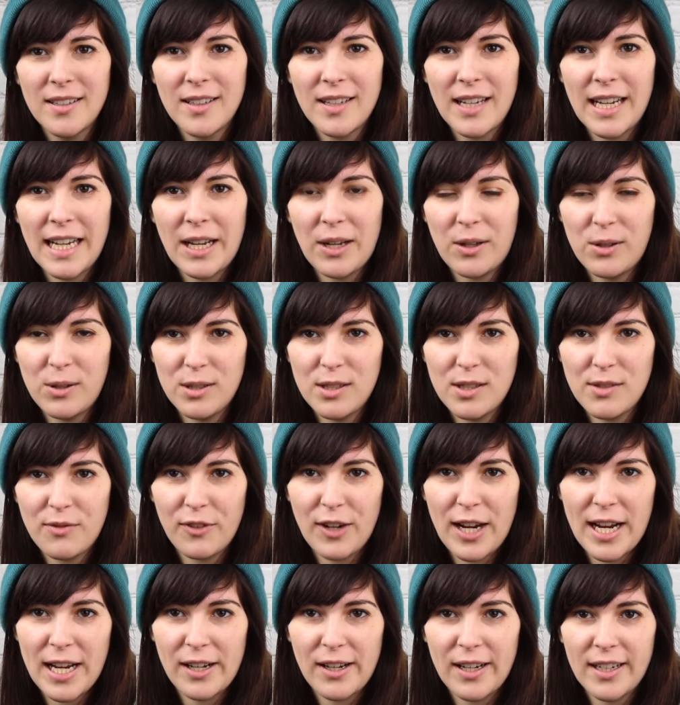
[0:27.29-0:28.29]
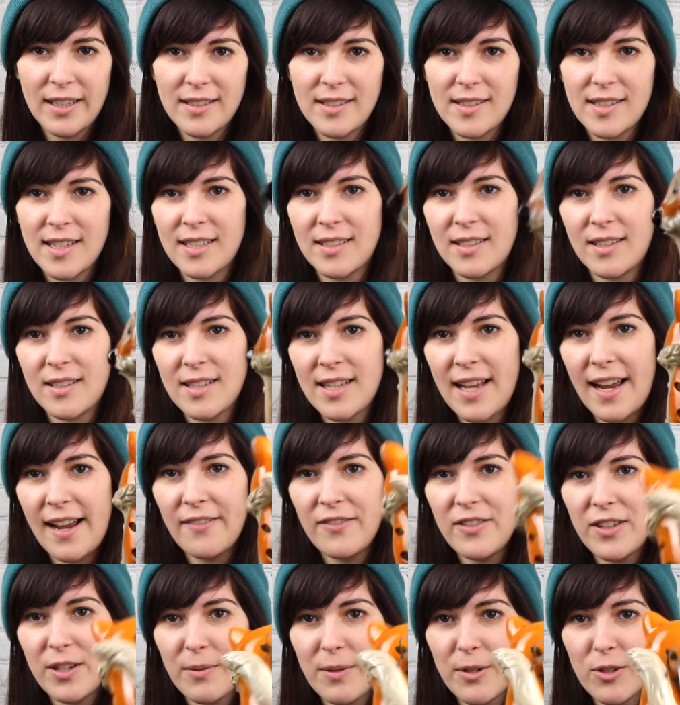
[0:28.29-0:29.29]
it holds fragrance. It does
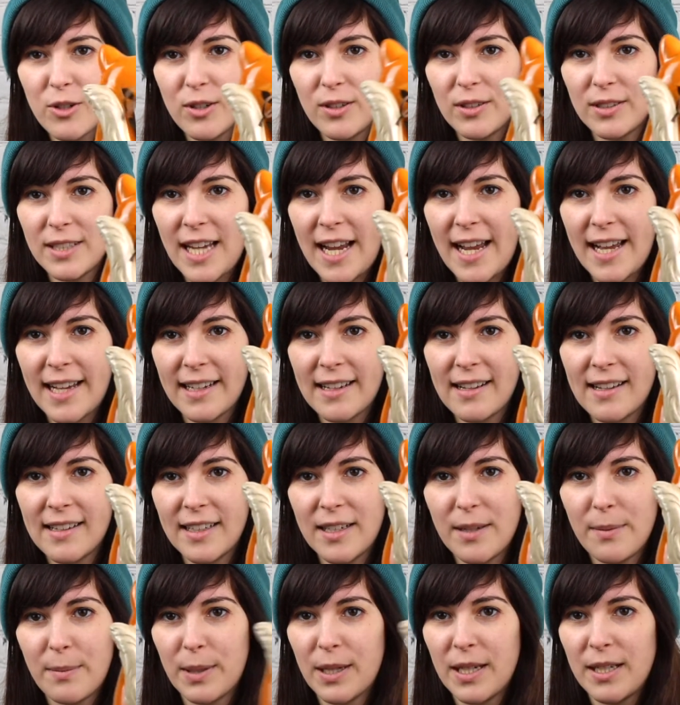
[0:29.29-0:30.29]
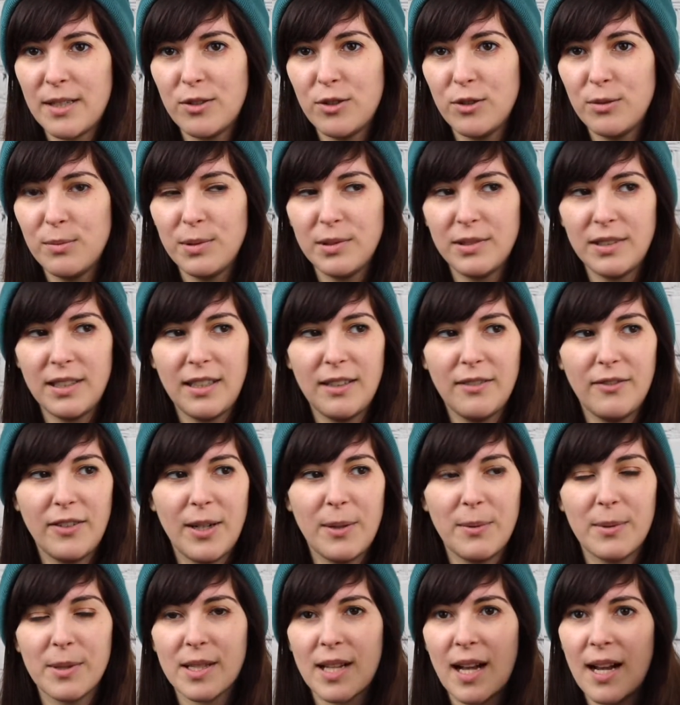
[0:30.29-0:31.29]
have the original tag on it, but I do believe
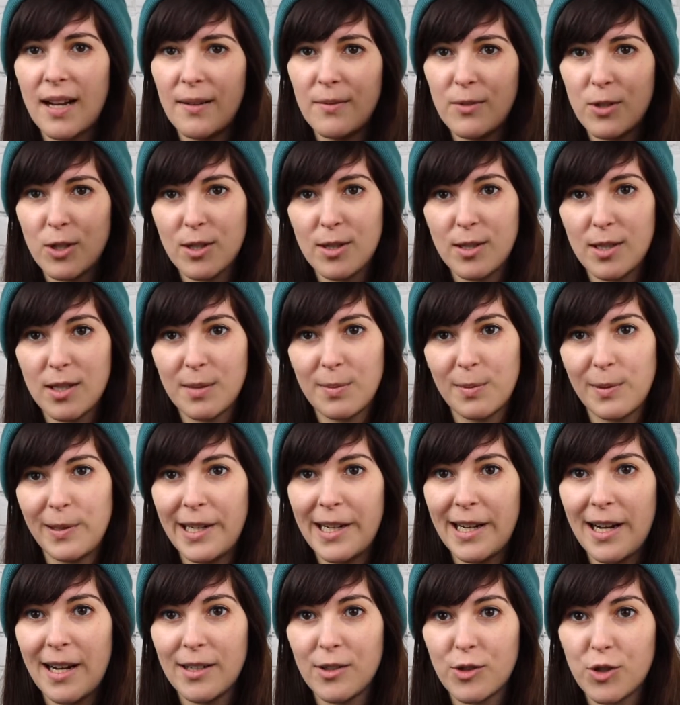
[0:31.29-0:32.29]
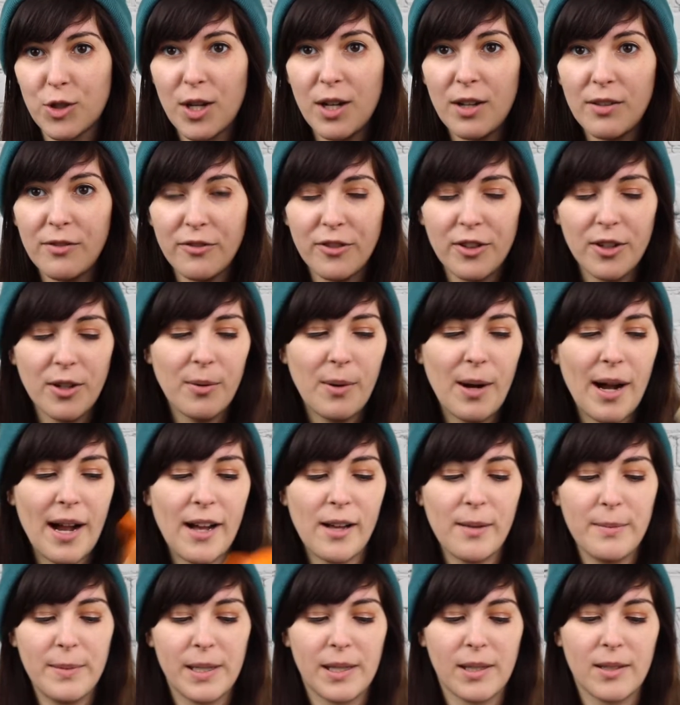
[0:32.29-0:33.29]
it was kind of just displayed on a shelf for a
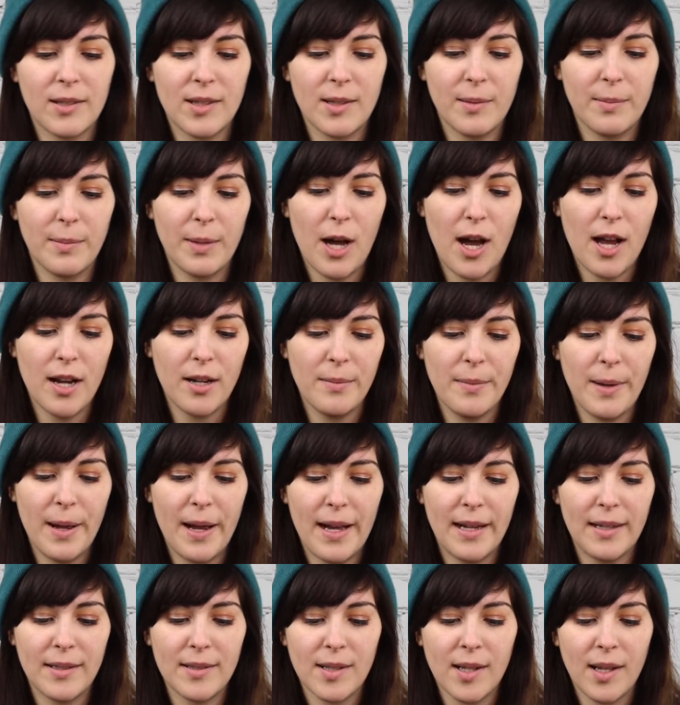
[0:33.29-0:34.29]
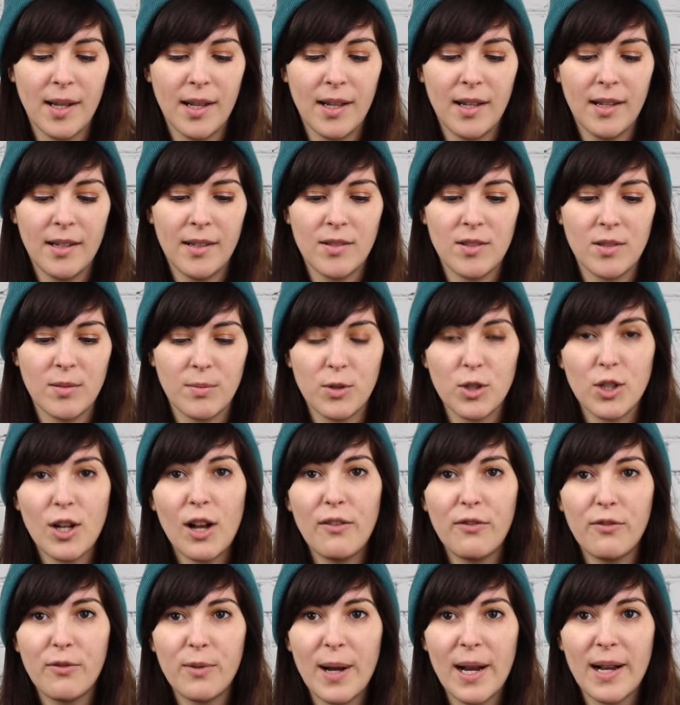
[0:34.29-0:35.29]
while because the bottom has some
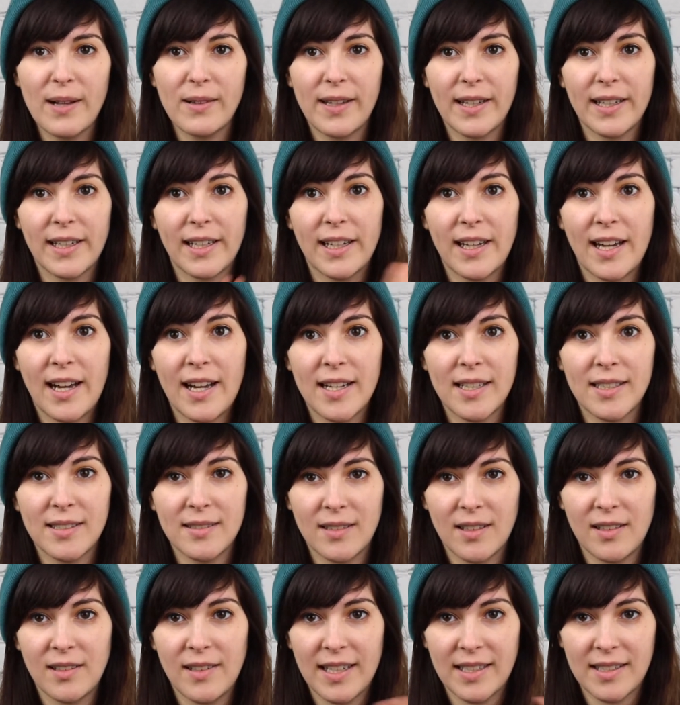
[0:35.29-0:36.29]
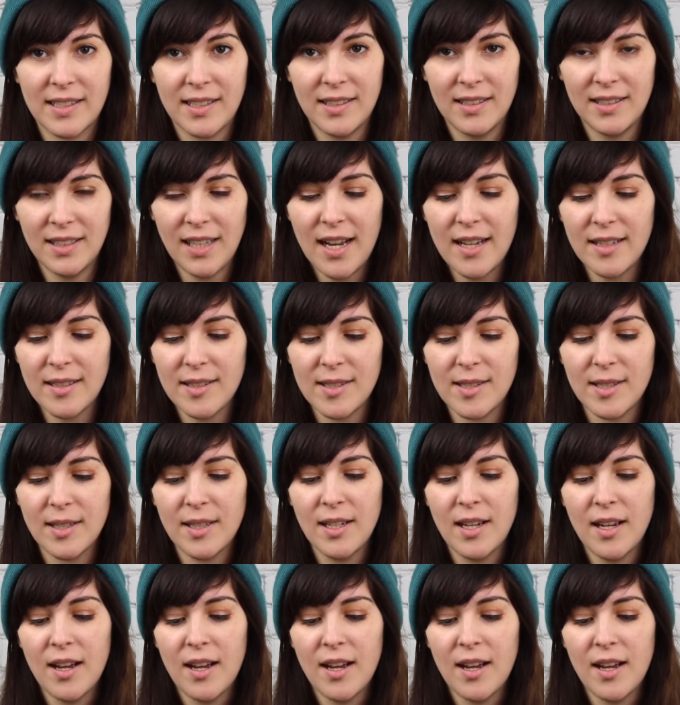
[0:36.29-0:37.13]
shelfware, like it had collected dust.